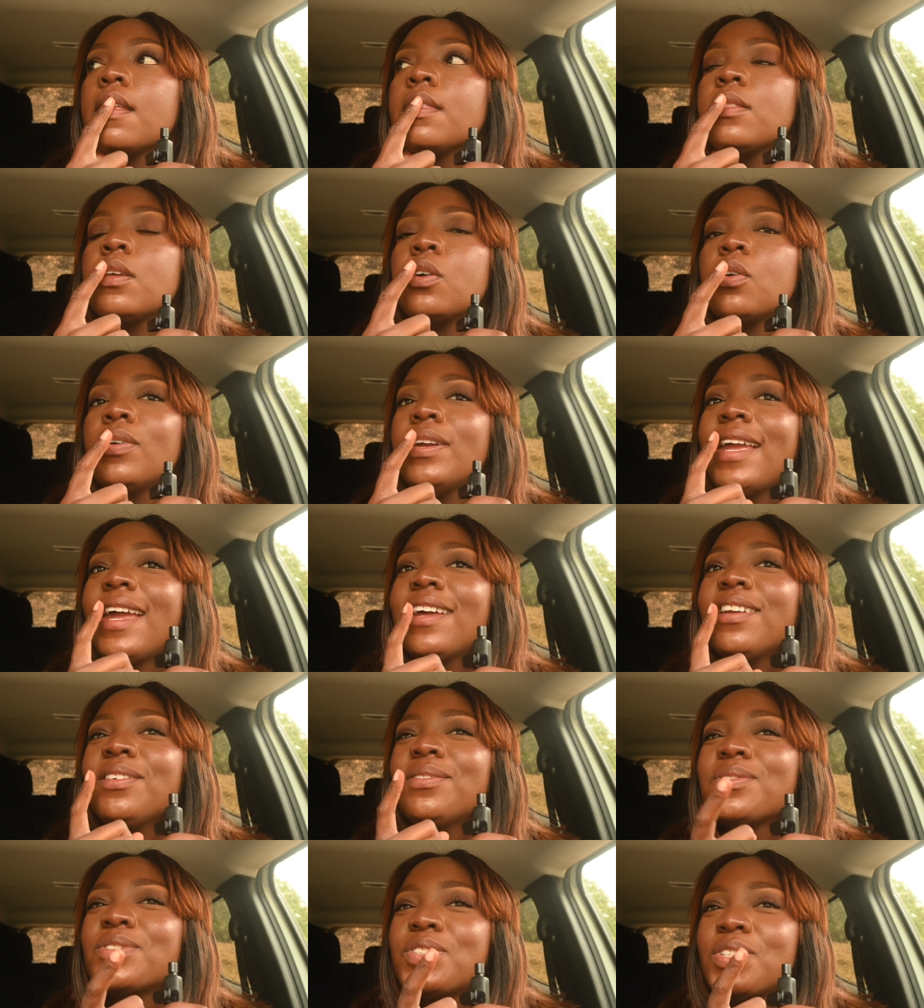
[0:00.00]
the
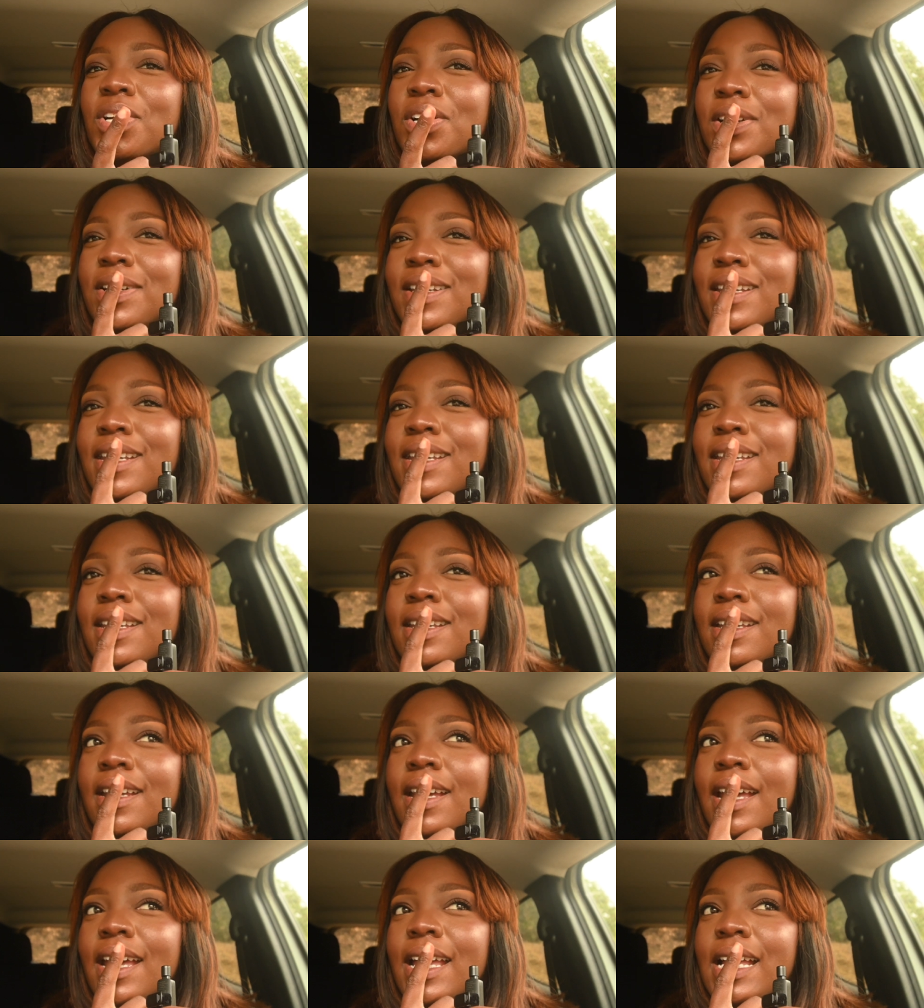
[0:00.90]
creative
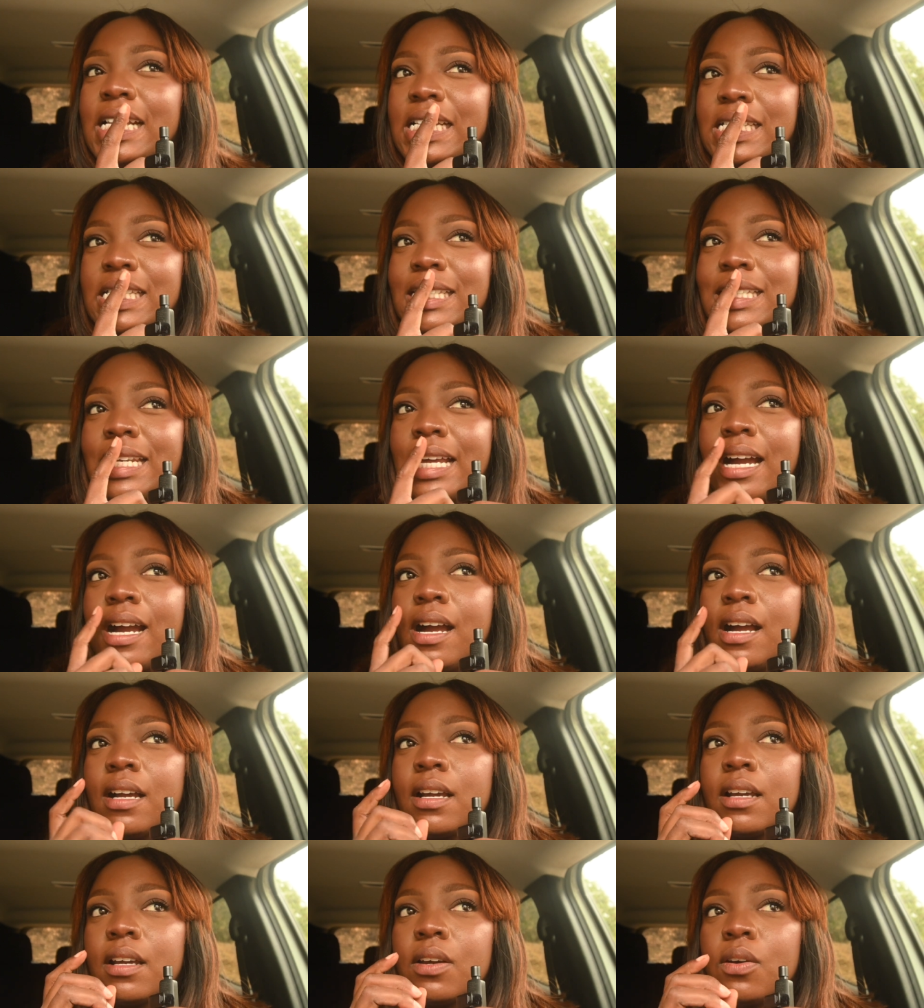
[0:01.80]
journey is
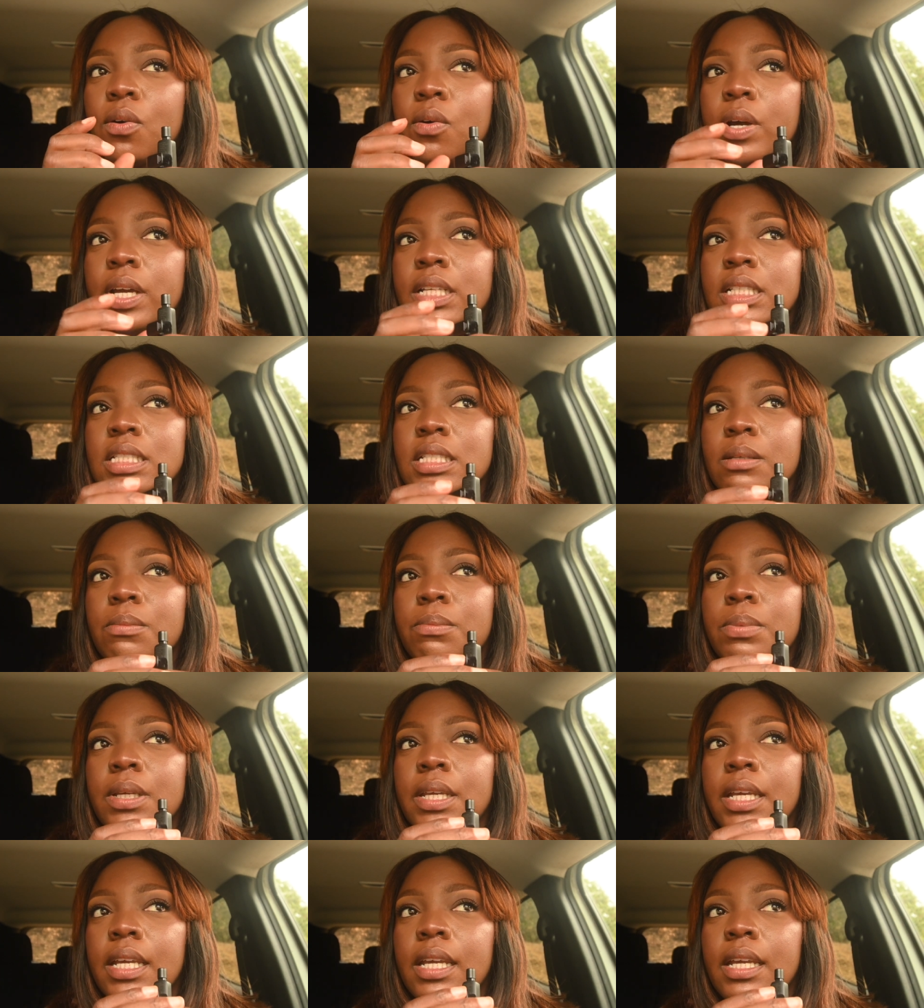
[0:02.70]
not going to
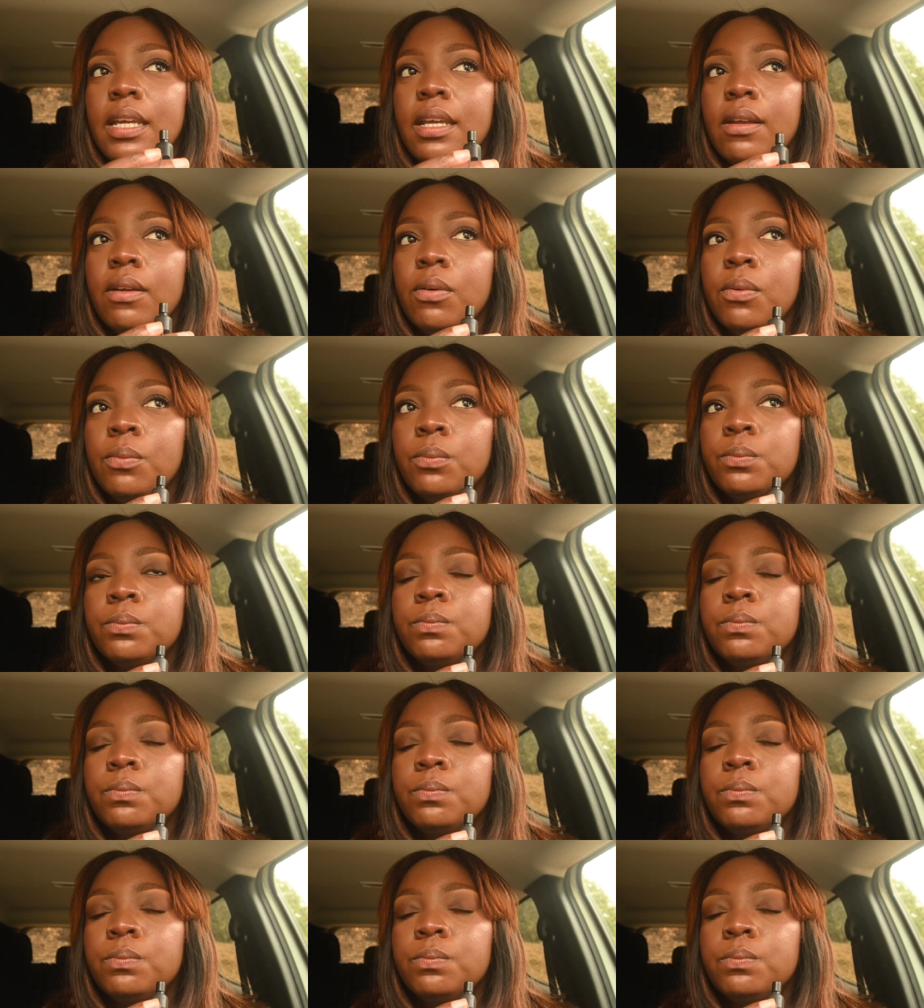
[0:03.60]
be